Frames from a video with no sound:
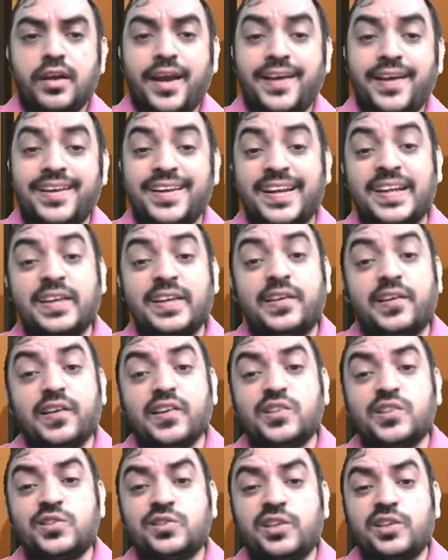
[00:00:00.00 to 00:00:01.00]
And an
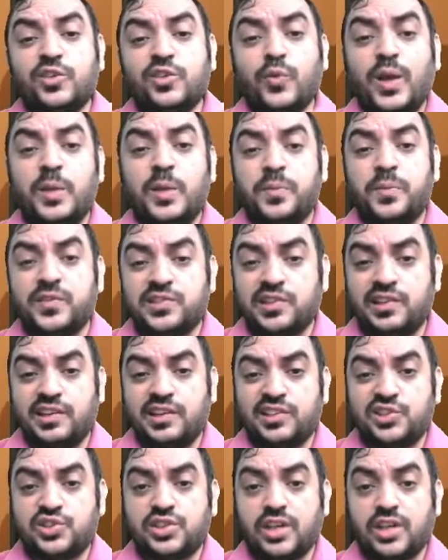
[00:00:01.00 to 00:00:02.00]
interest
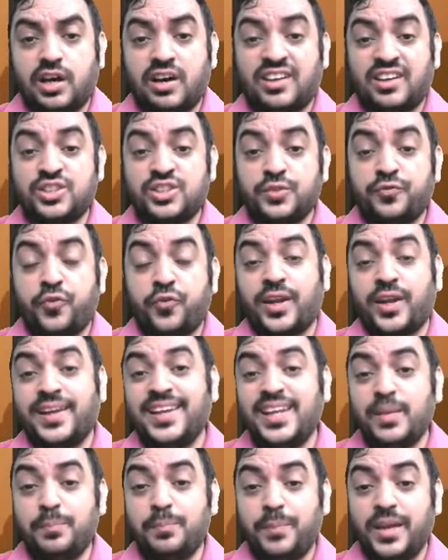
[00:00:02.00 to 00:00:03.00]
12% is charged for
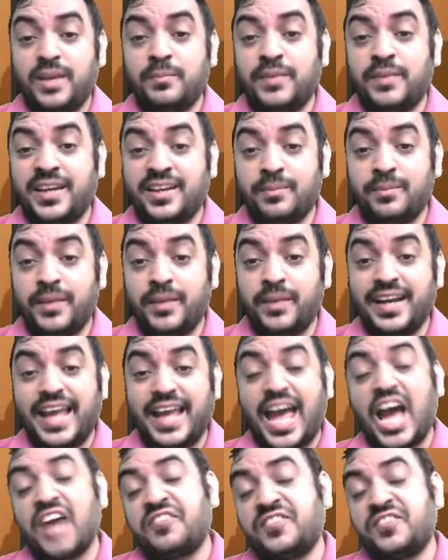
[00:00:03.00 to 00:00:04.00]
any payment made
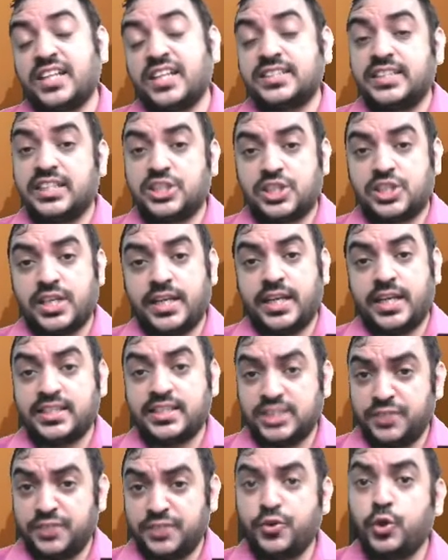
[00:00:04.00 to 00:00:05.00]
after 60
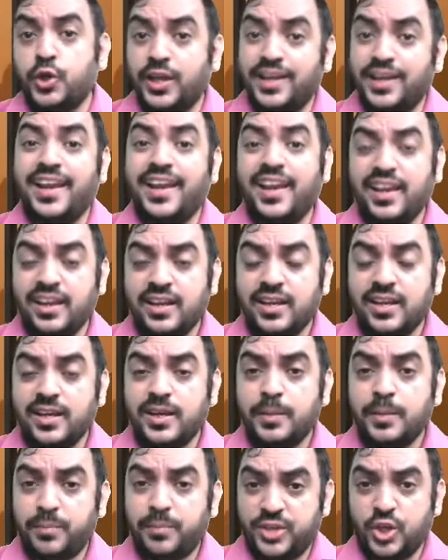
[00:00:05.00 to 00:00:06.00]
days. If you delay
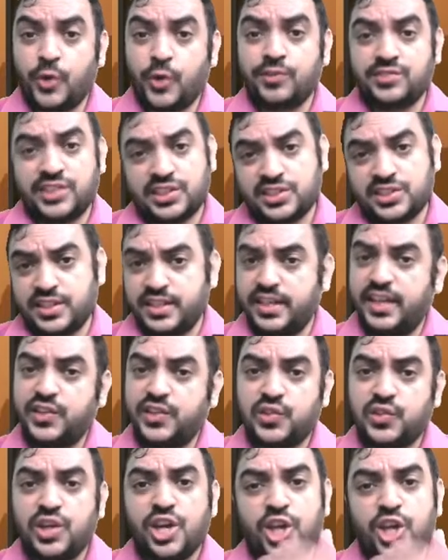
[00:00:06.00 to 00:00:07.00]
beyond 60
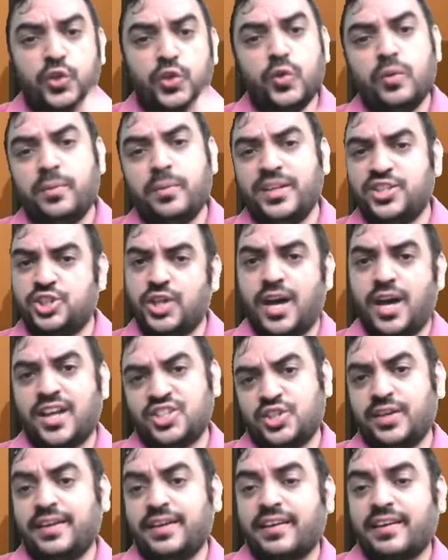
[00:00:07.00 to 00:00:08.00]
days, you will be
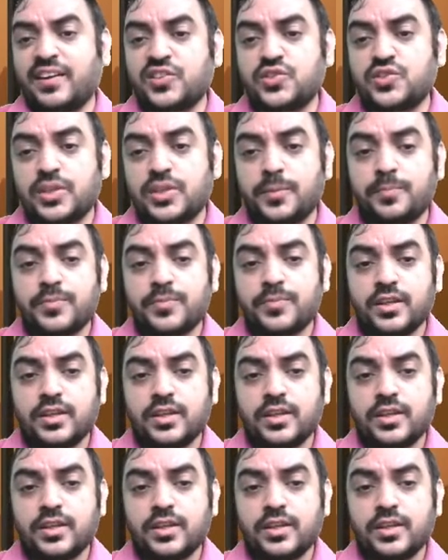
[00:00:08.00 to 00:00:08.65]
charged interest